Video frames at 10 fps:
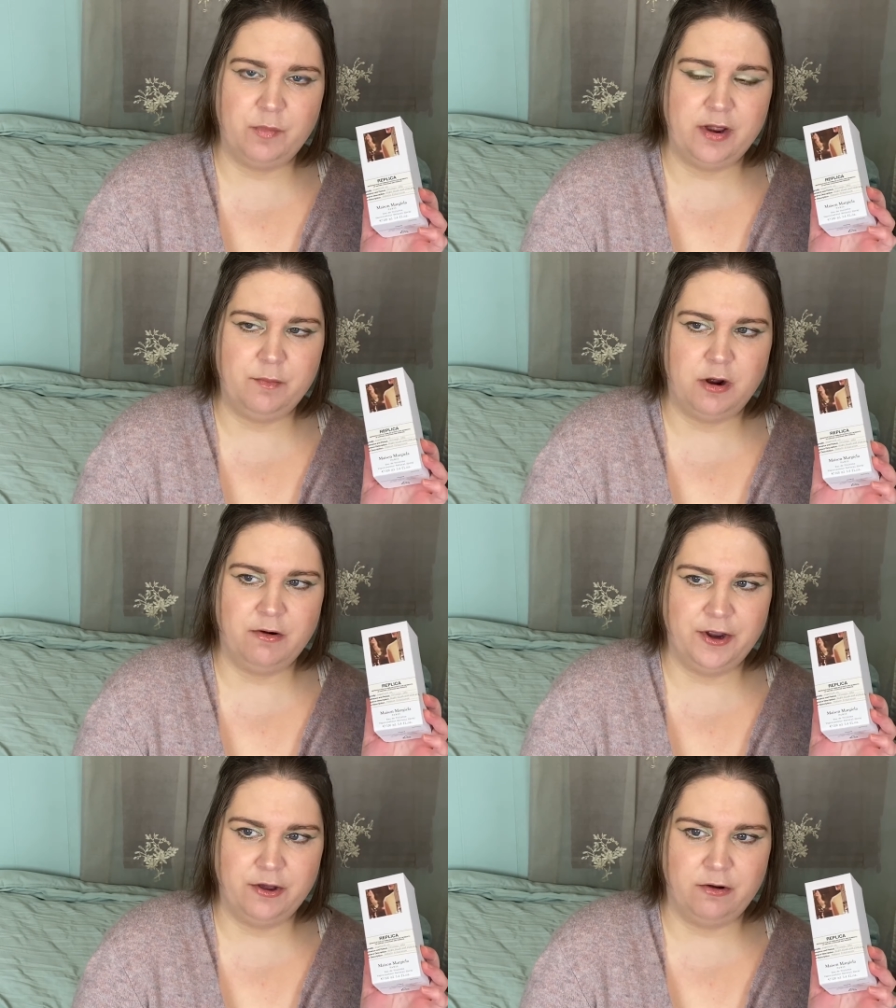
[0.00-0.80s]
by
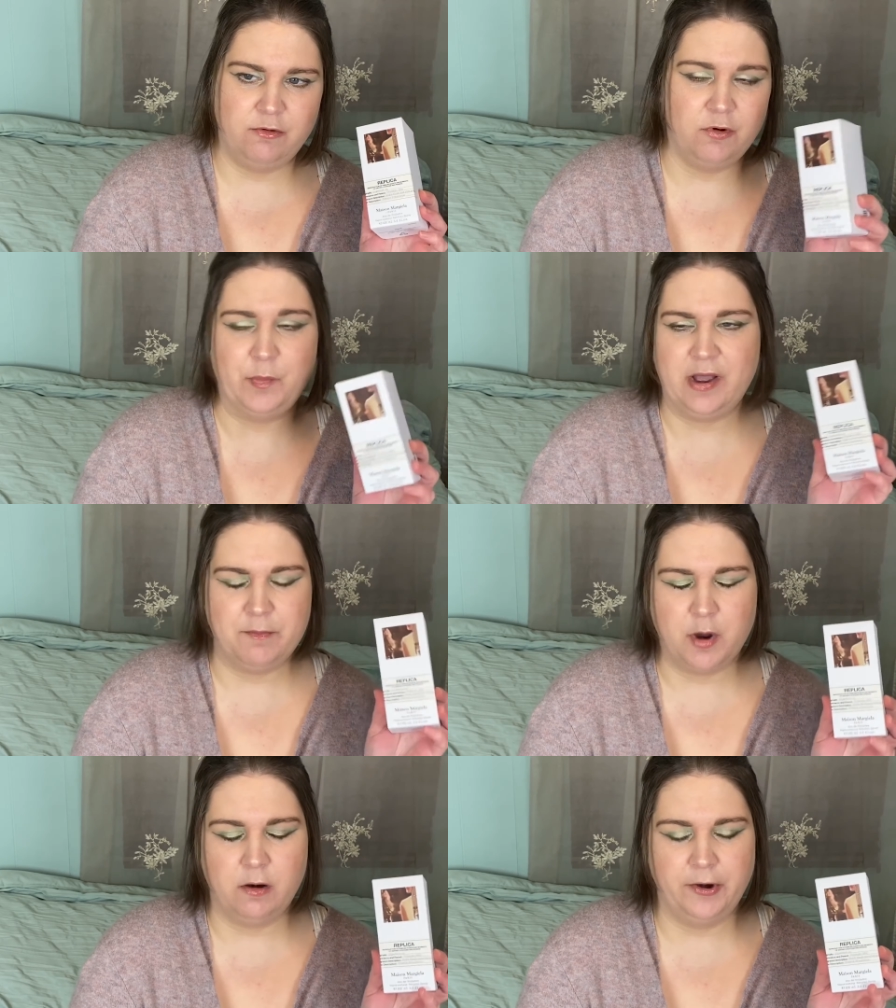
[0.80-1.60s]
Mario or by
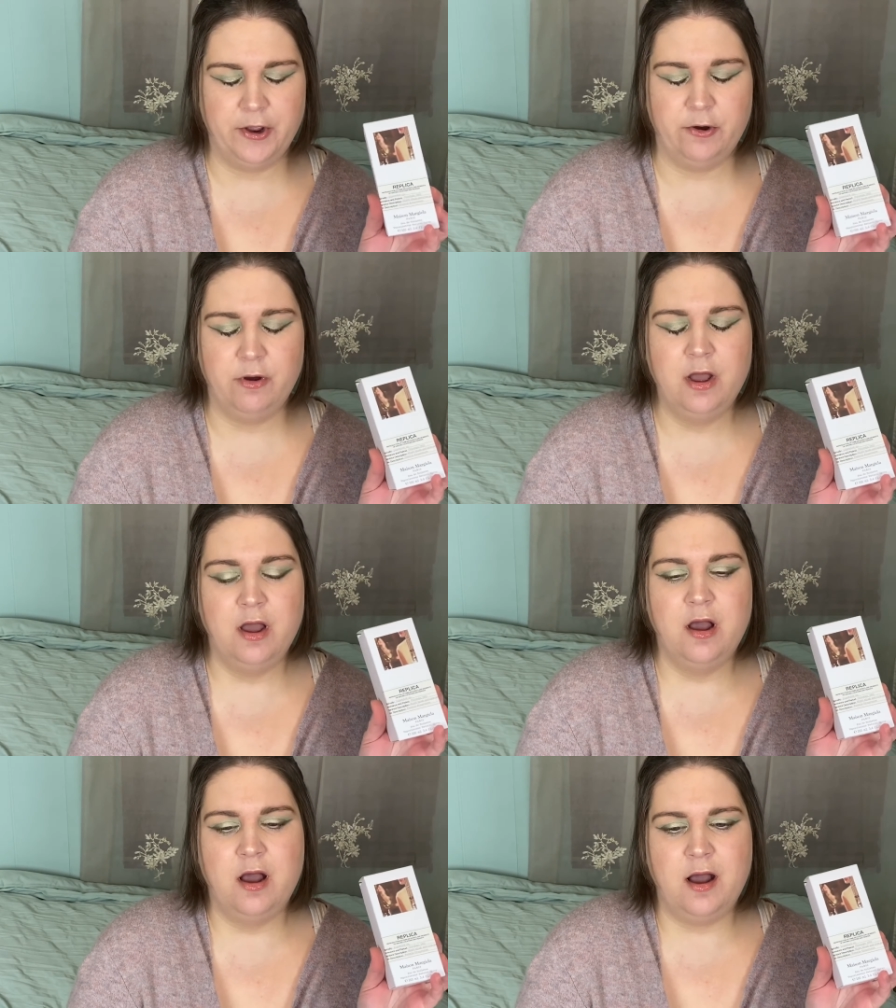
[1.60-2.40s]
Mario
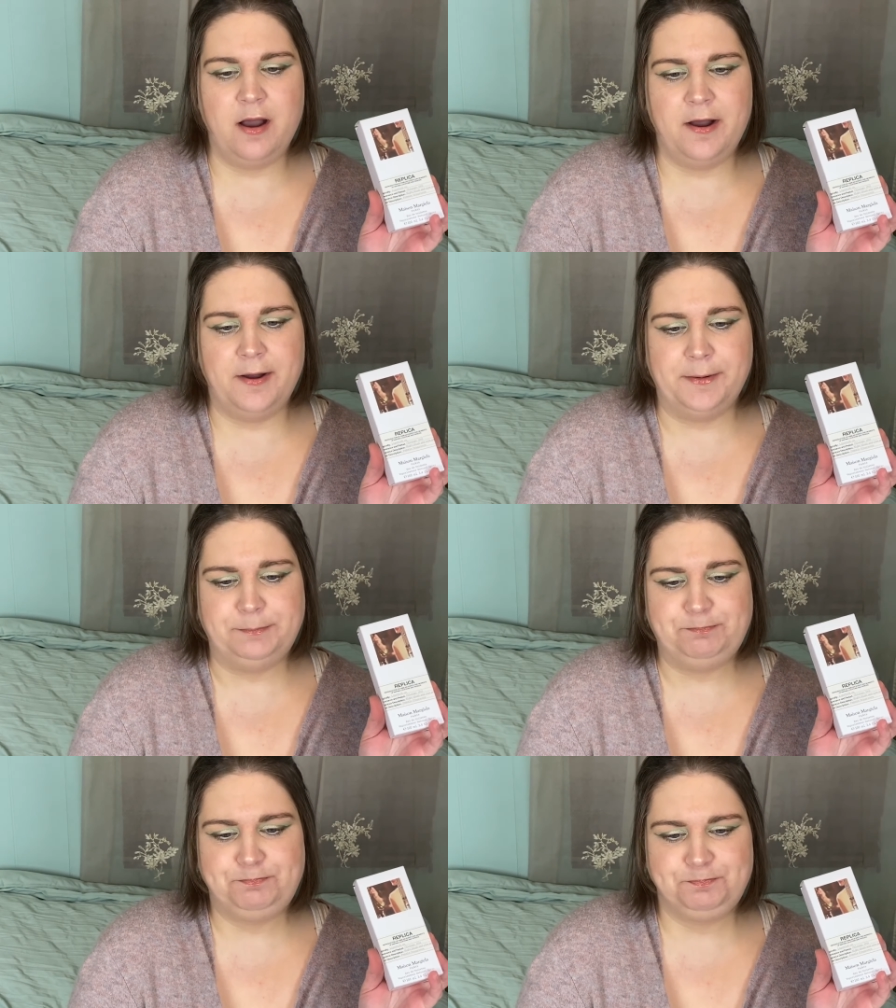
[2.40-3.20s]
um,